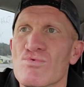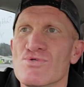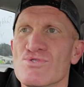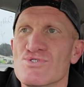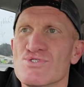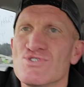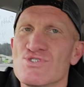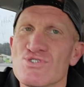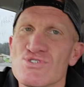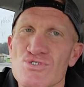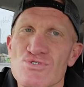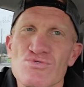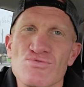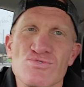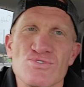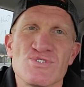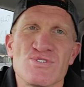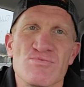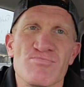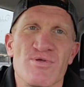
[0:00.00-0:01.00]
would
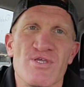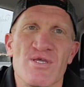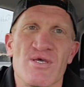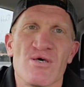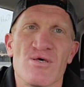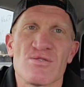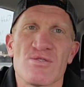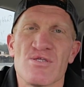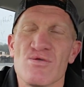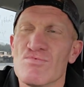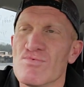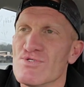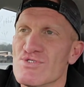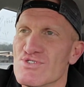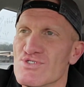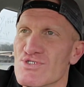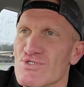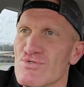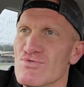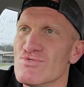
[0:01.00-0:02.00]
choose to be healthy,
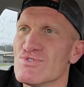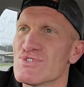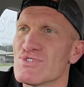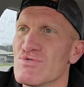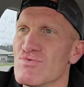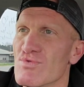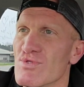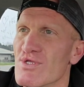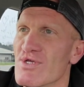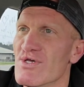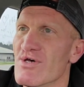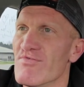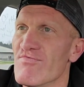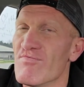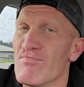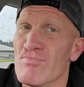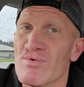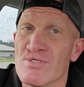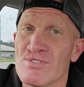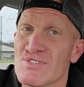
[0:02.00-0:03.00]
would choose to
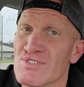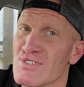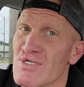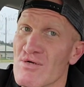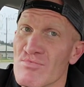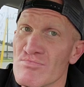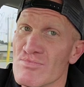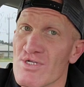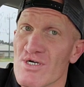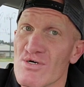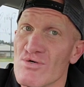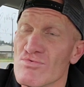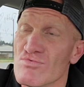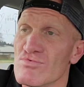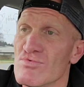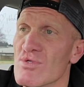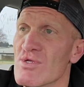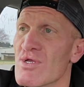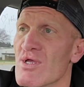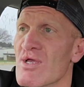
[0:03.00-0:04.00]
live, but some
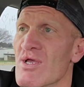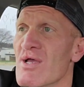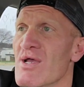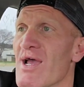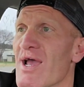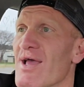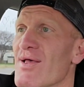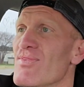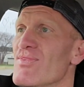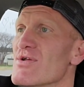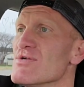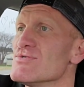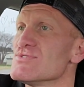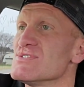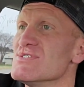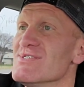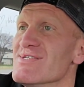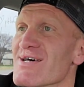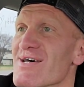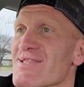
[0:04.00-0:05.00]
don't. And
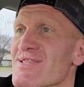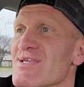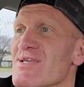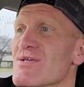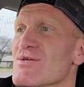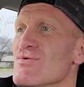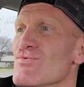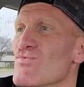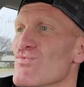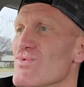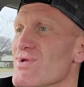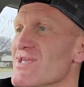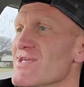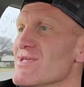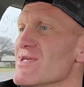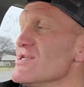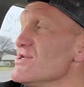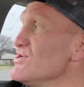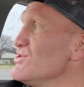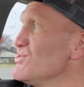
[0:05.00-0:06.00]
there's nothing we
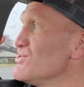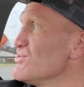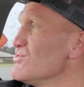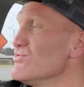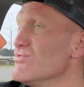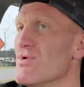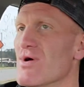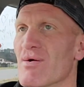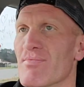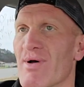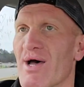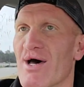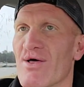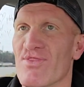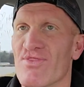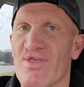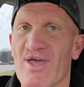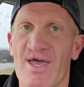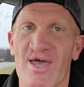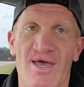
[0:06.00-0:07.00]
can do
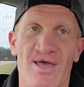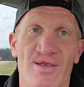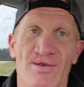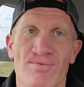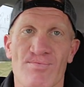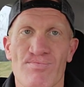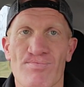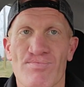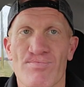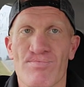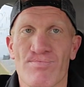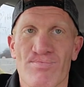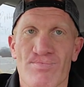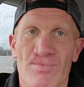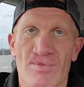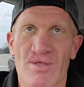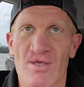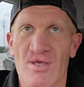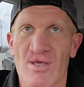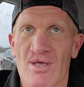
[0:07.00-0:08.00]
about that.
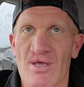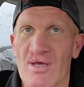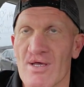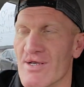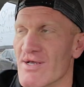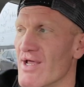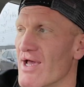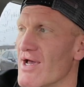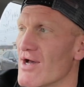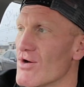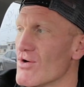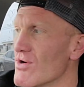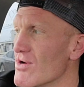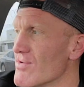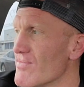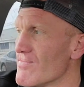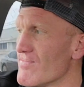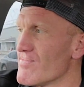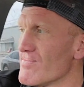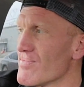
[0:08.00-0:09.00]
Now,
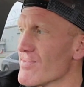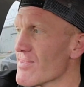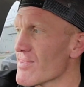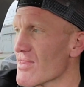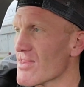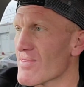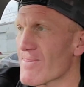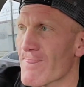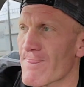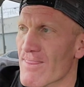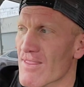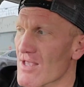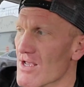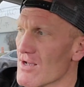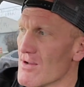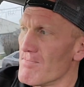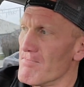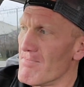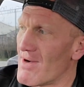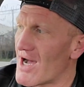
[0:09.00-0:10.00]

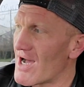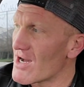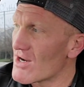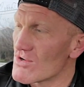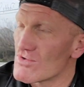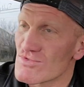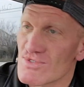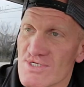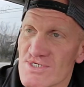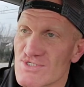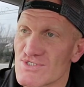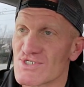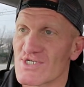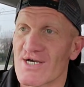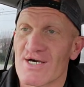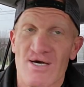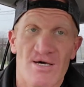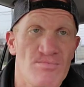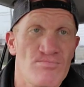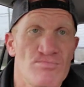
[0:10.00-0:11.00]
my only
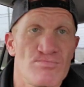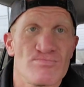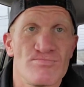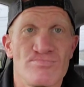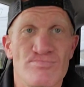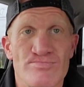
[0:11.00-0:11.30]
job